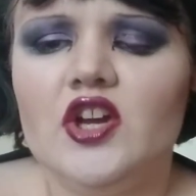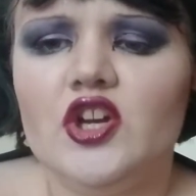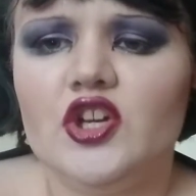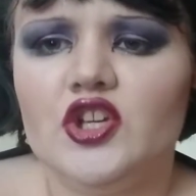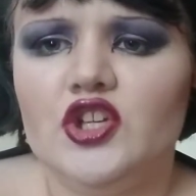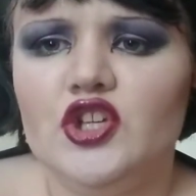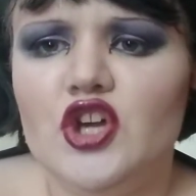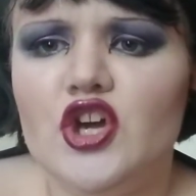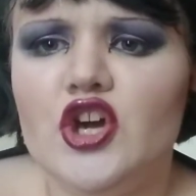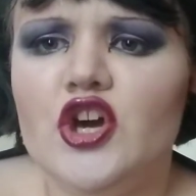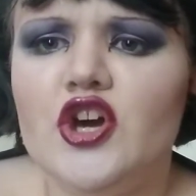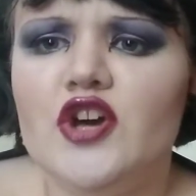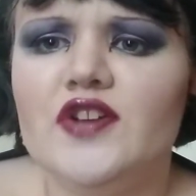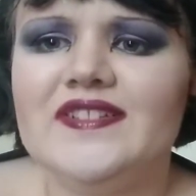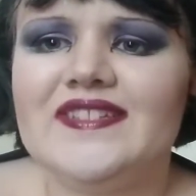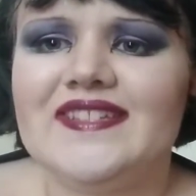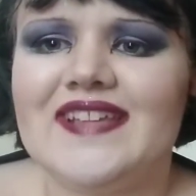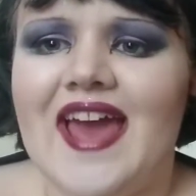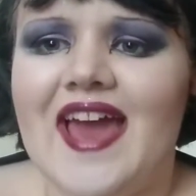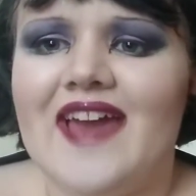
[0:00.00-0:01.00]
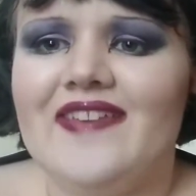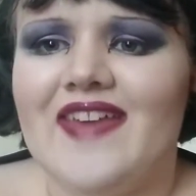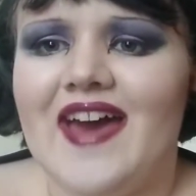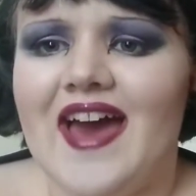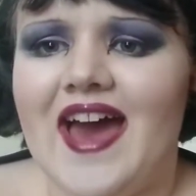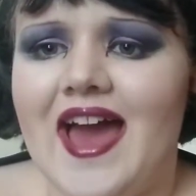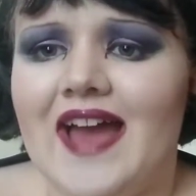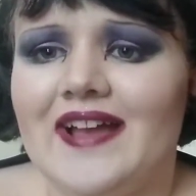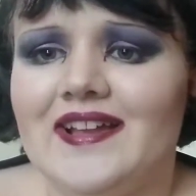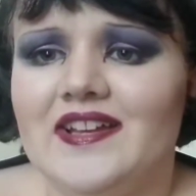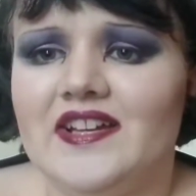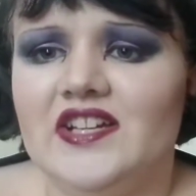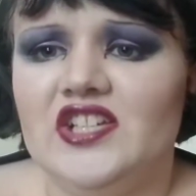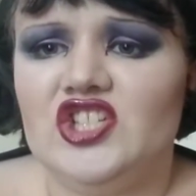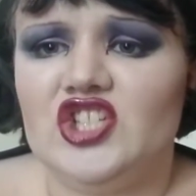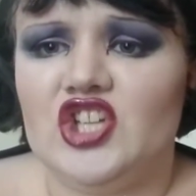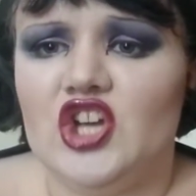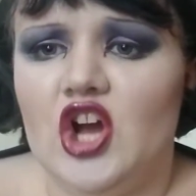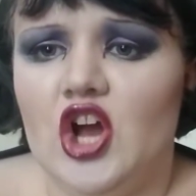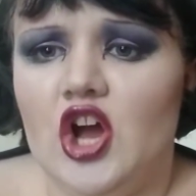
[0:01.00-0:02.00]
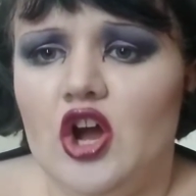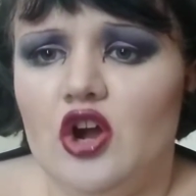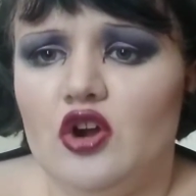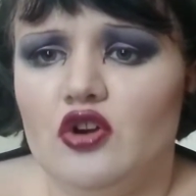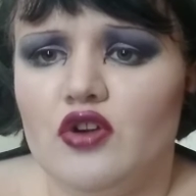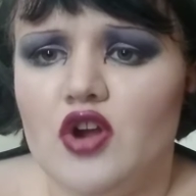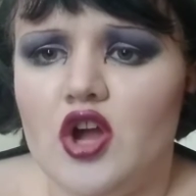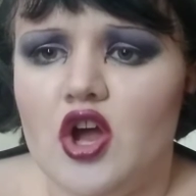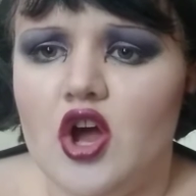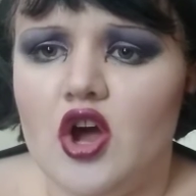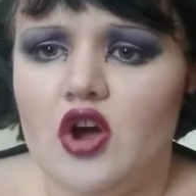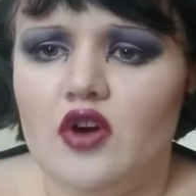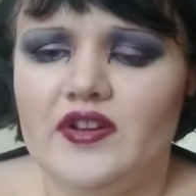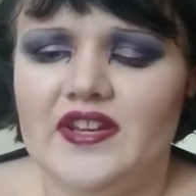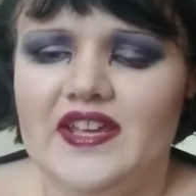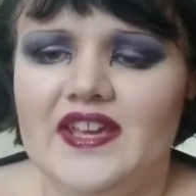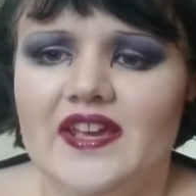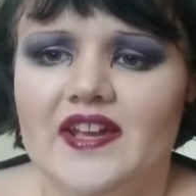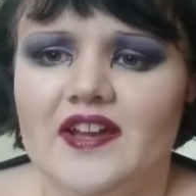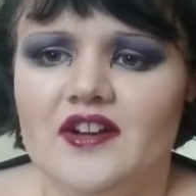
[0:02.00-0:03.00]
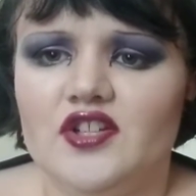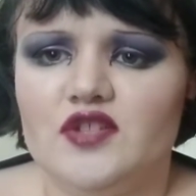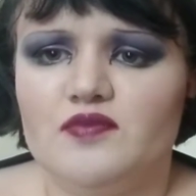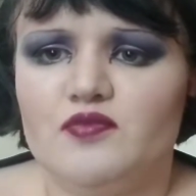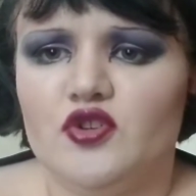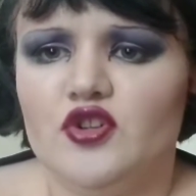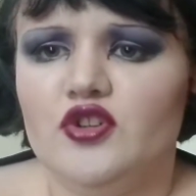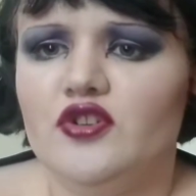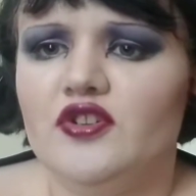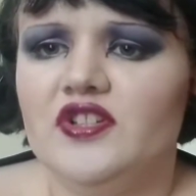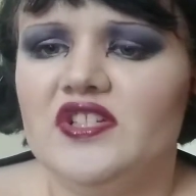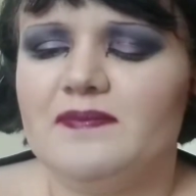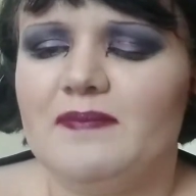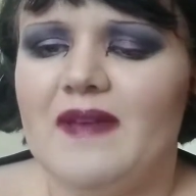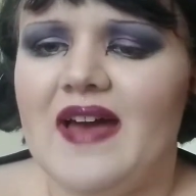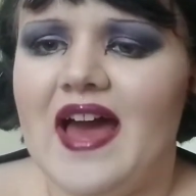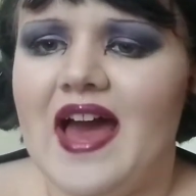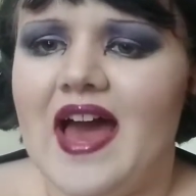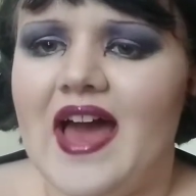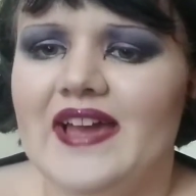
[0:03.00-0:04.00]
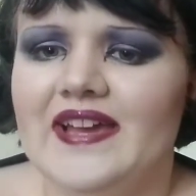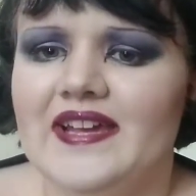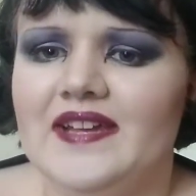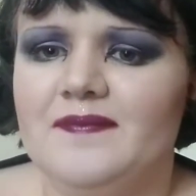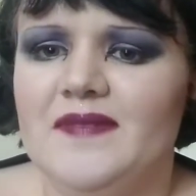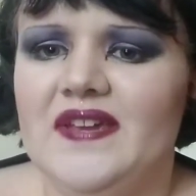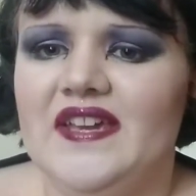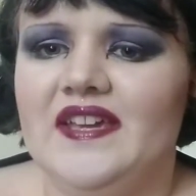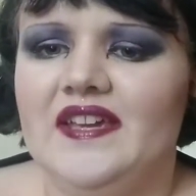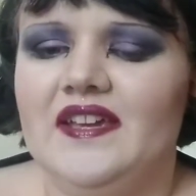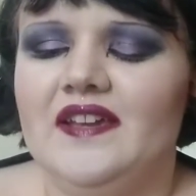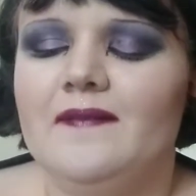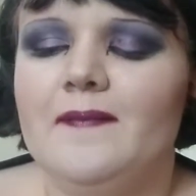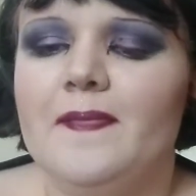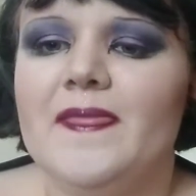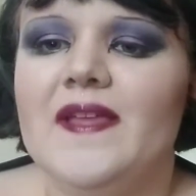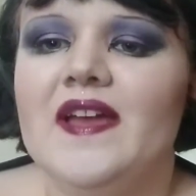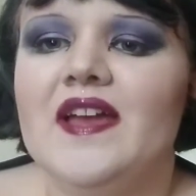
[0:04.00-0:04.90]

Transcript: you say that cause your own ego's bruised by me.